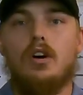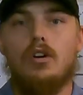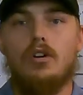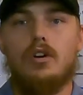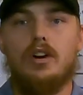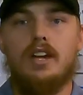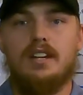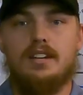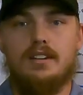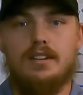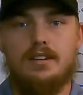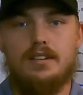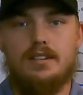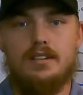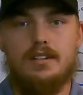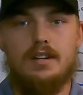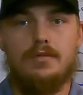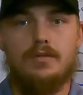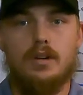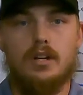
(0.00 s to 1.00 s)
are in
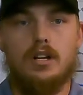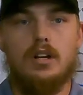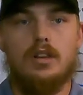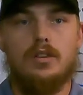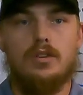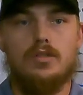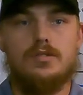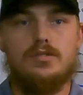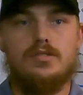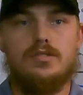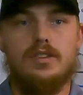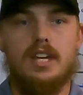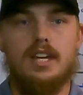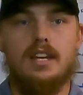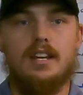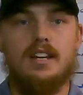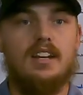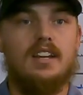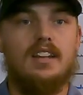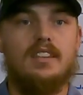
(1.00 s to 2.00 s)
different colors
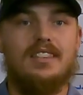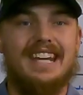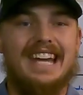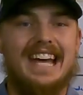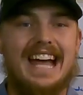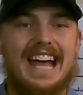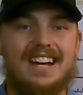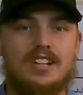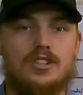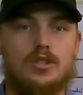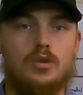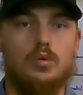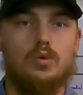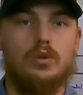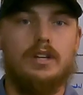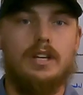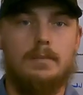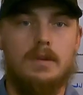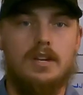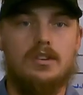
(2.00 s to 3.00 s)
than the
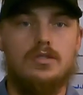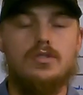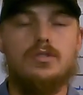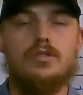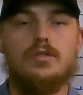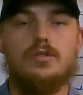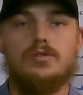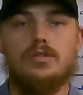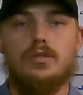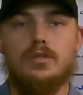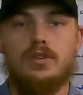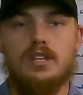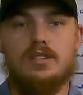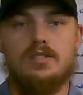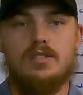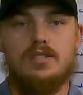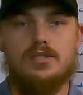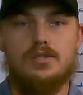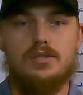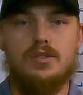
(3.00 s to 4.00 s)
actual image. So
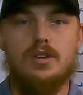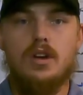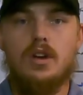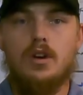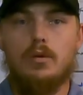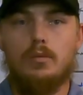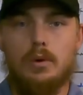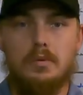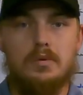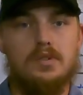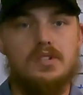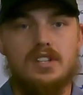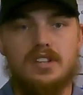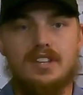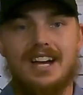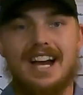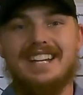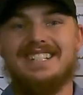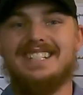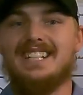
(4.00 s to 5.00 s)
this is where we see
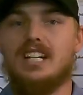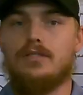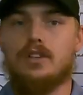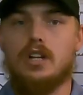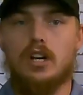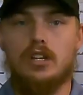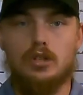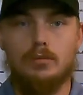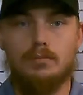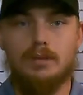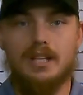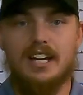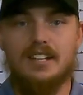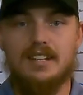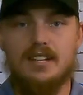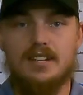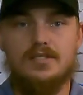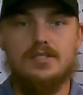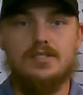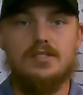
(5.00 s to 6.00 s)
the idea of color
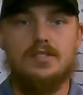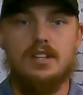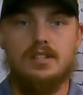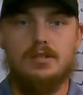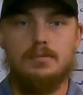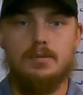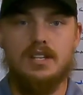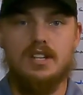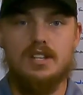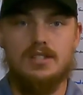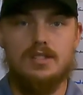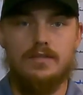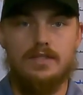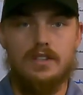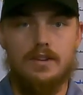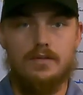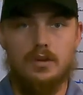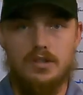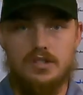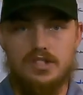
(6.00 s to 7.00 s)
blindness. It's because
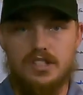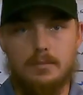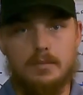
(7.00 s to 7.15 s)
of different